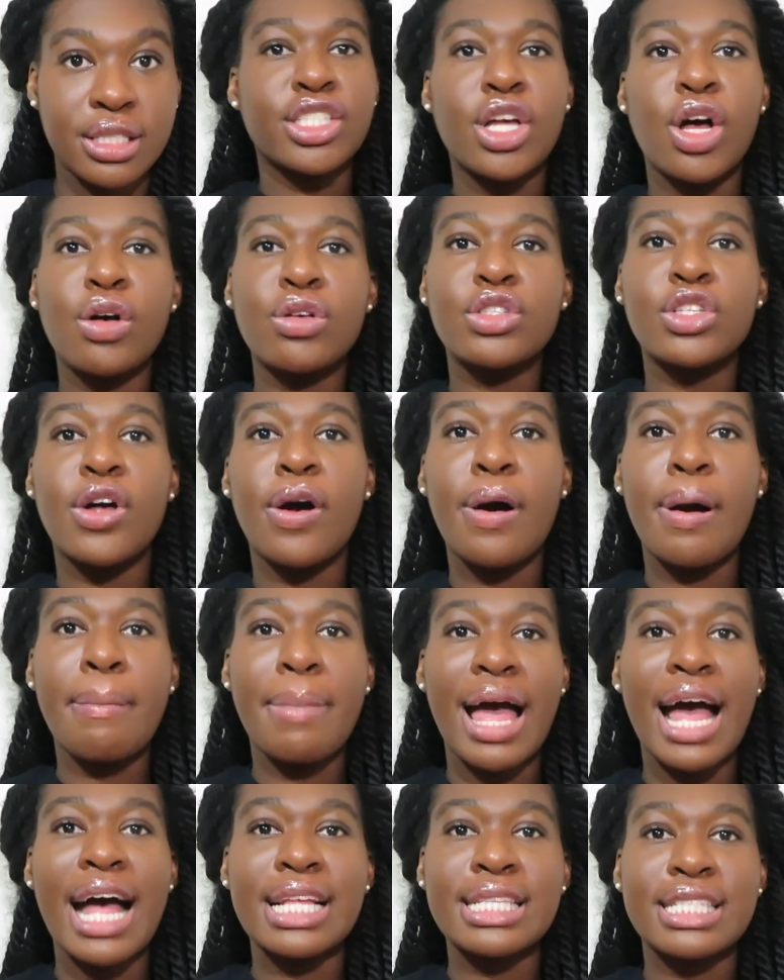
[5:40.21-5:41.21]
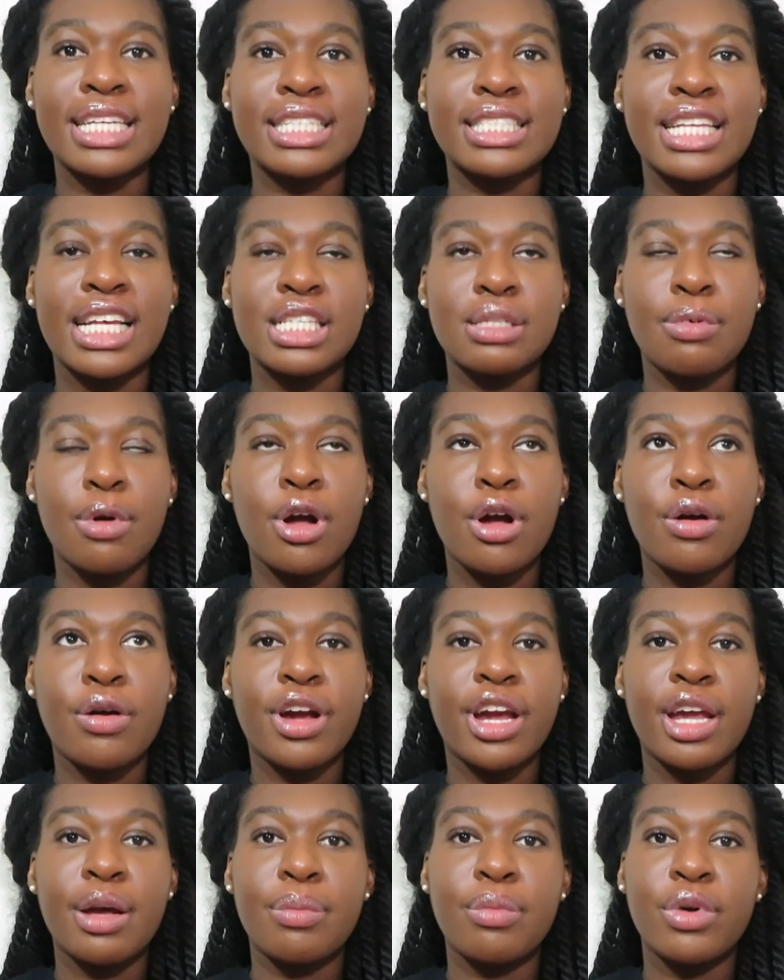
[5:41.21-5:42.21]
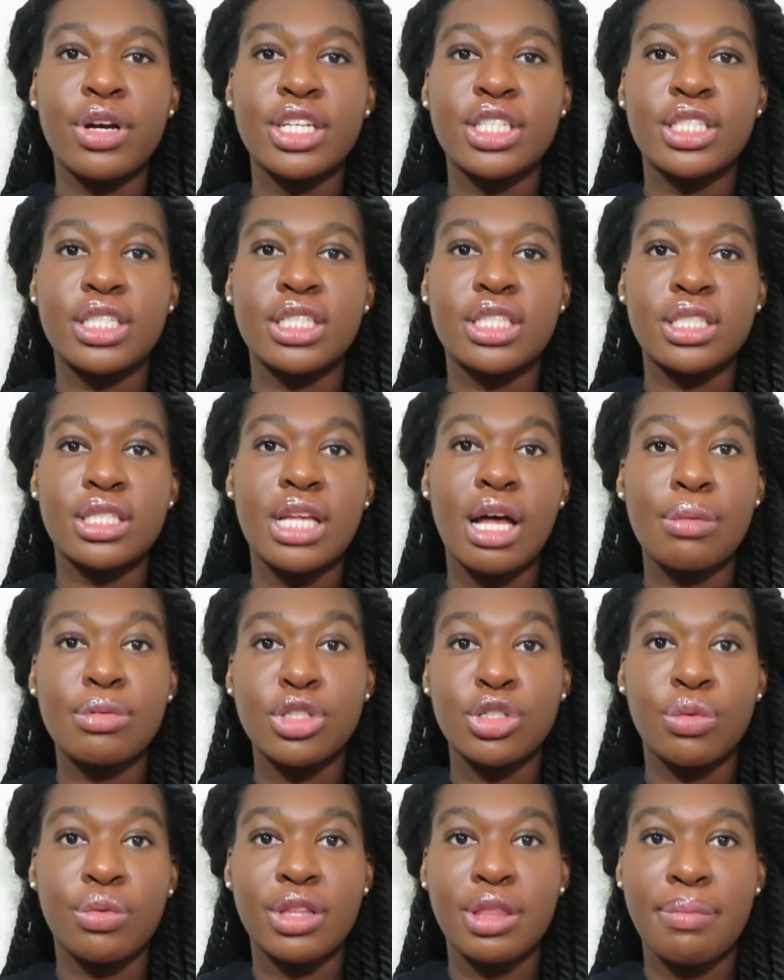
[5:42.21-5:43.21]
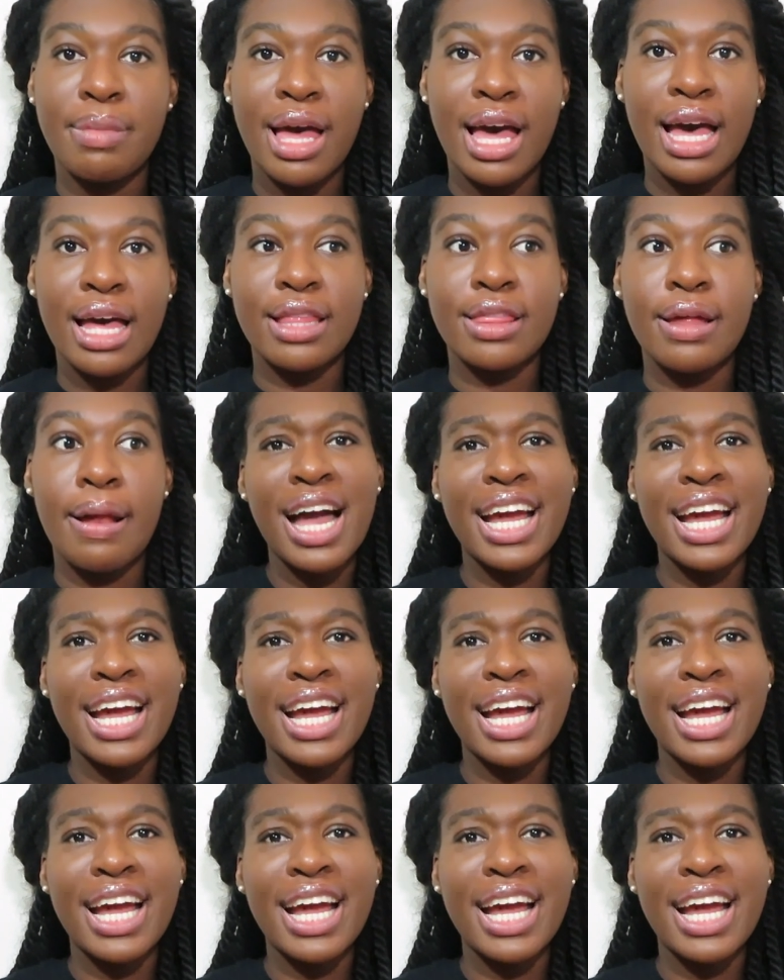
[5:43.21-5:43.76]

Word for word: There's also a math success program which just helps you with math.